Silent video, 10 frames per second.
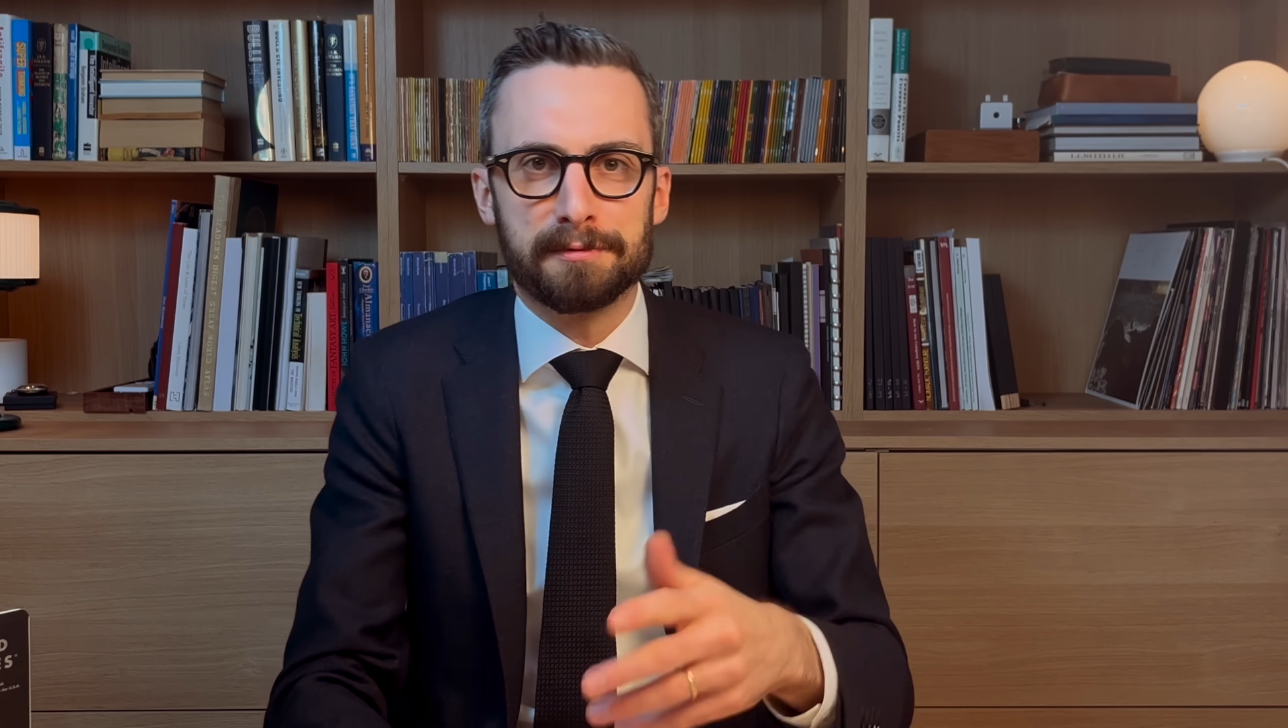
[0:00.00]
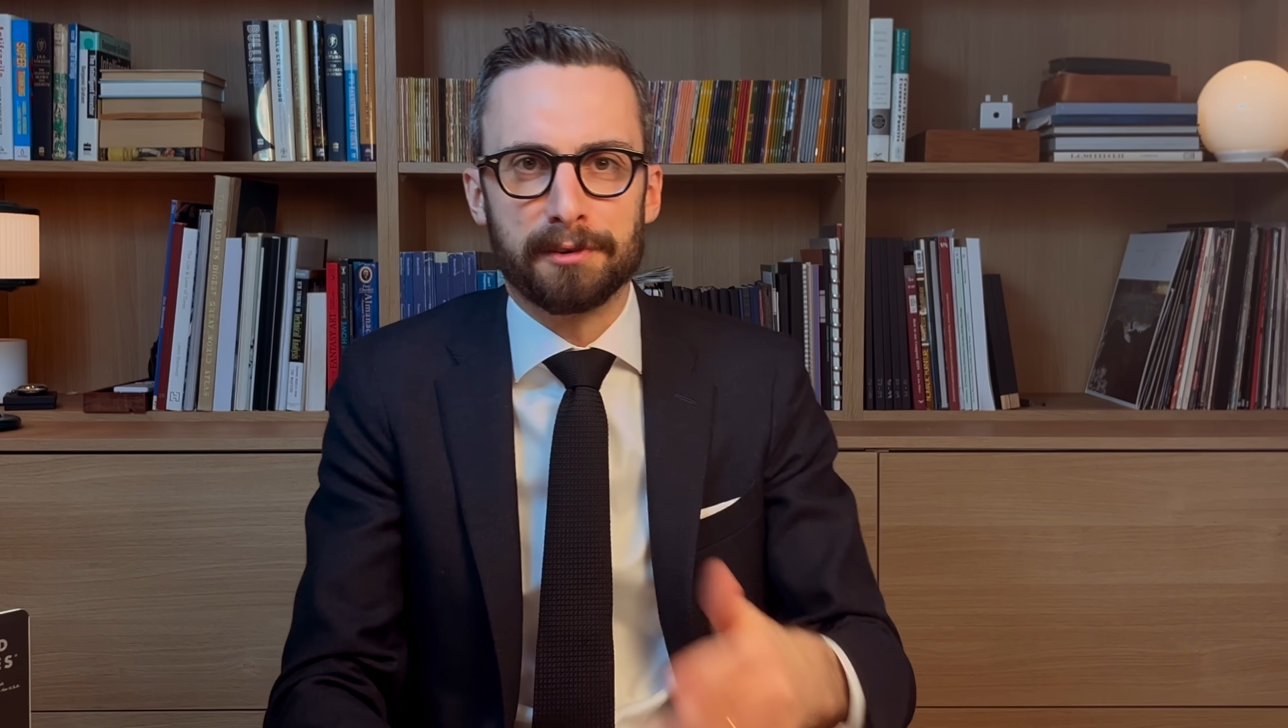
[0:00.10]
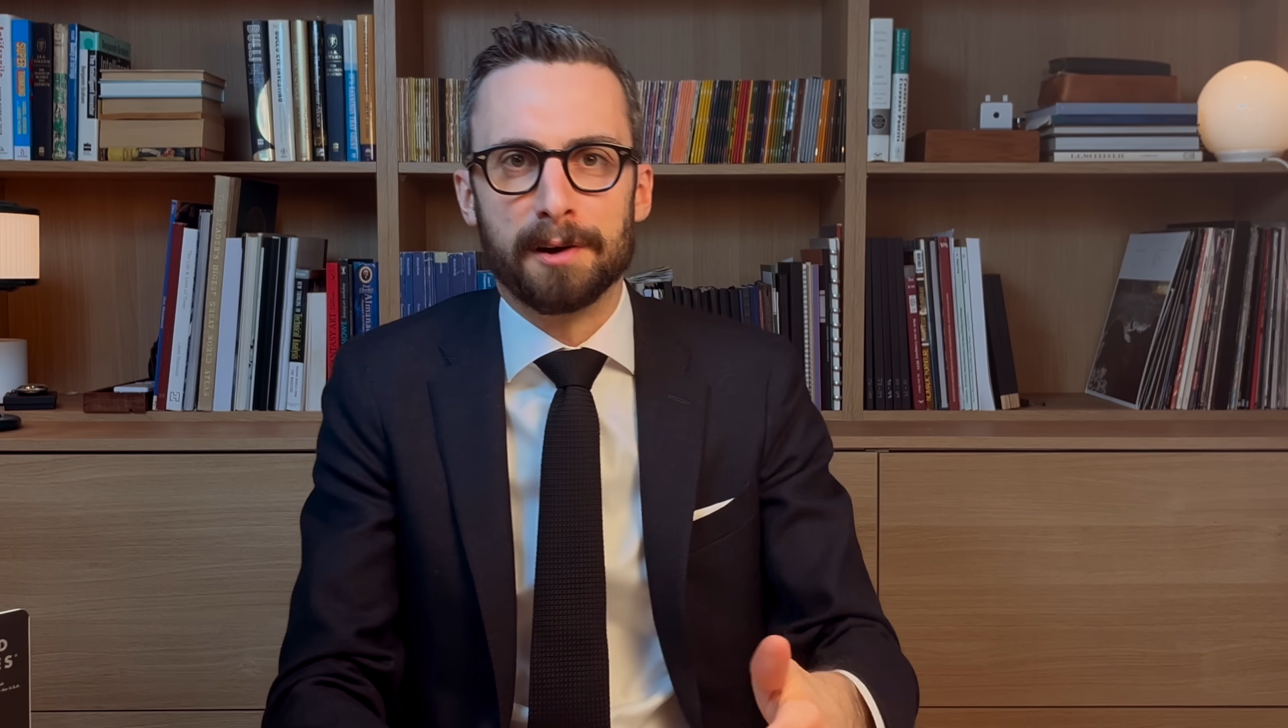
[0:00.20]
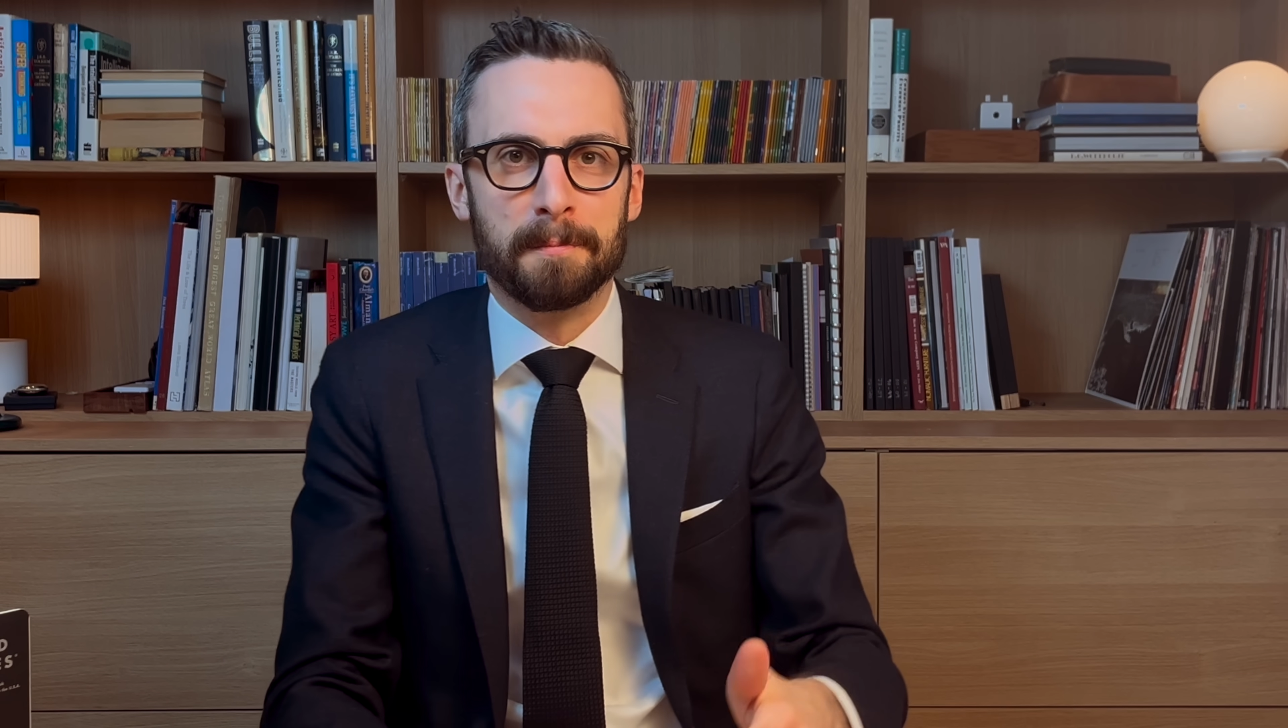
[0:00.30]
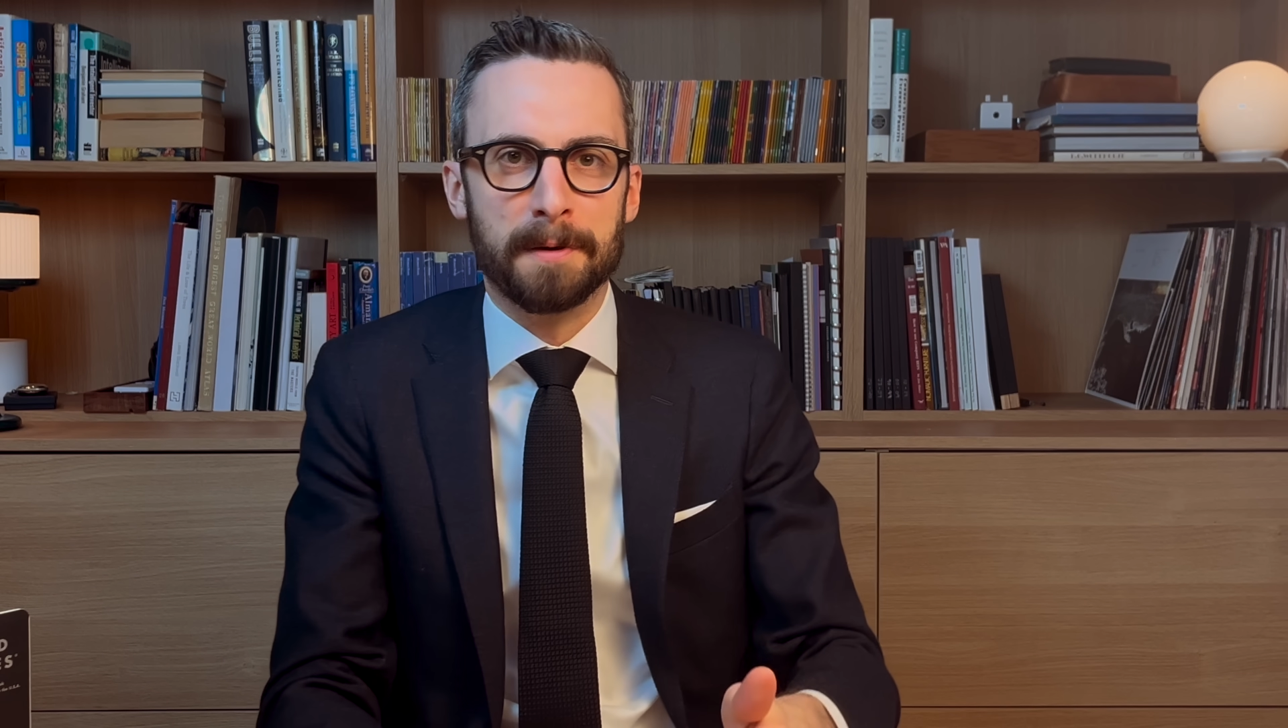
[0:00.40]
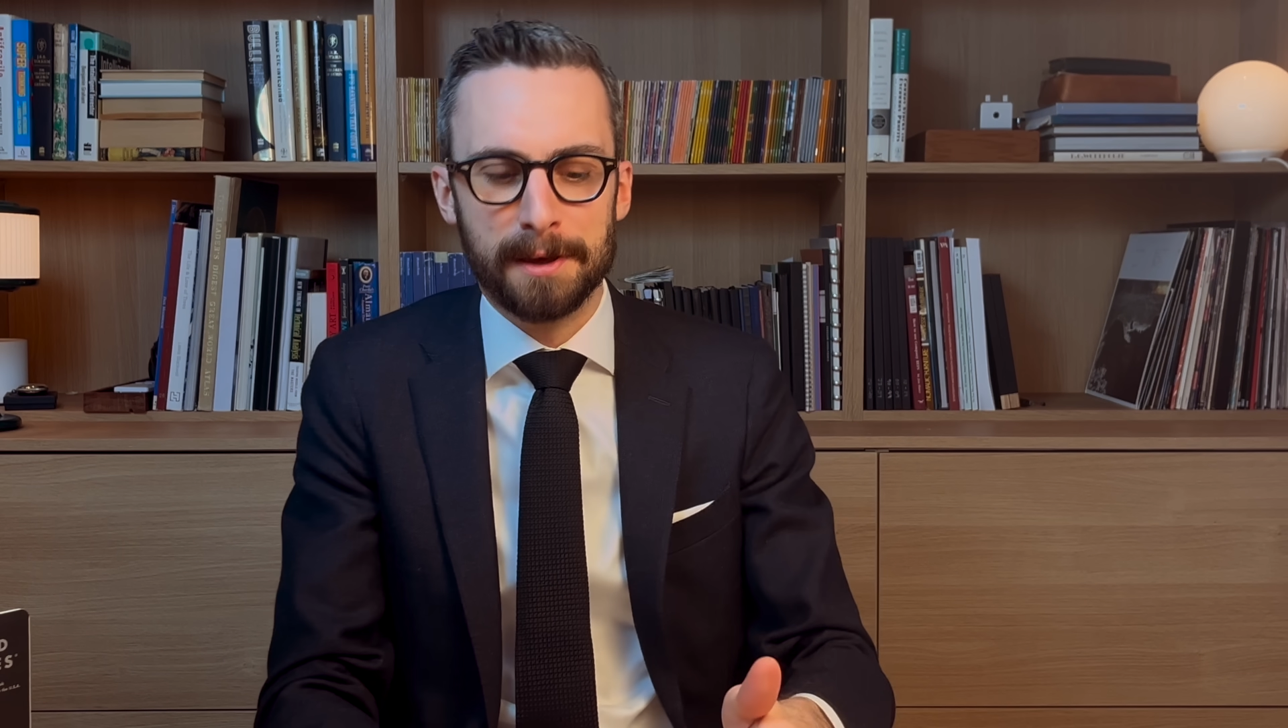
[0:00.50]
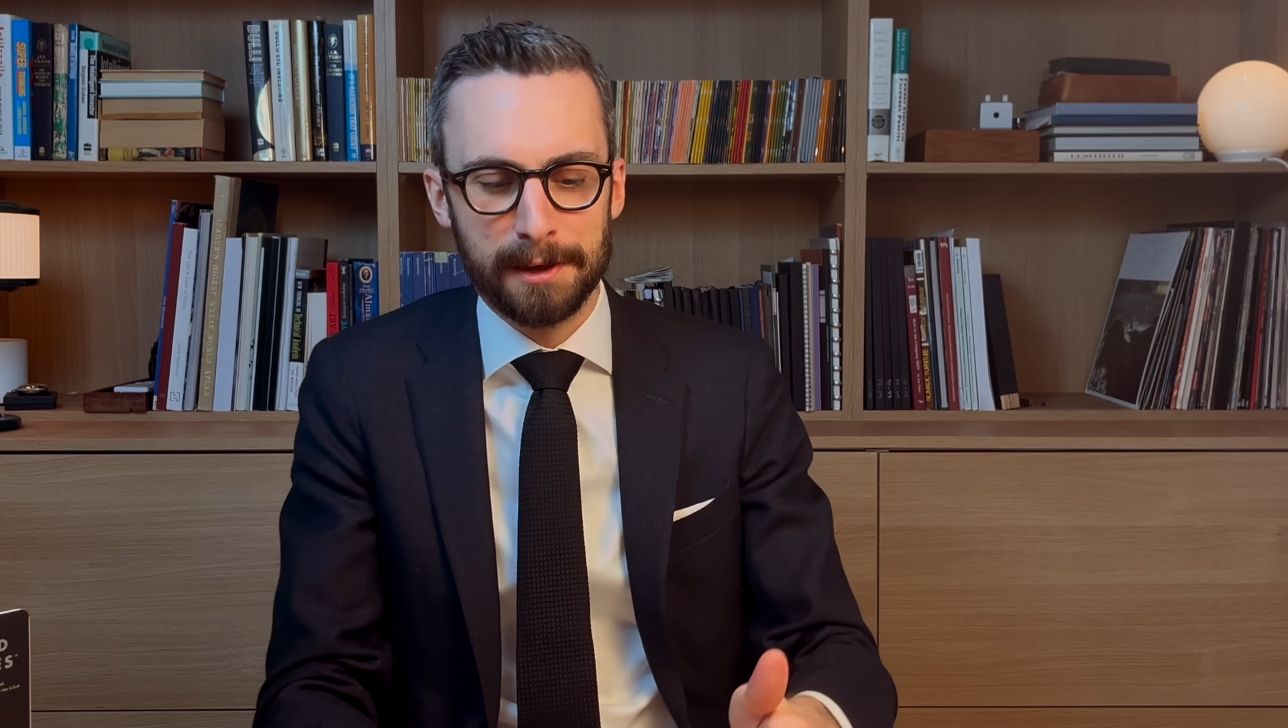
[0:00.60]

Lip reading: from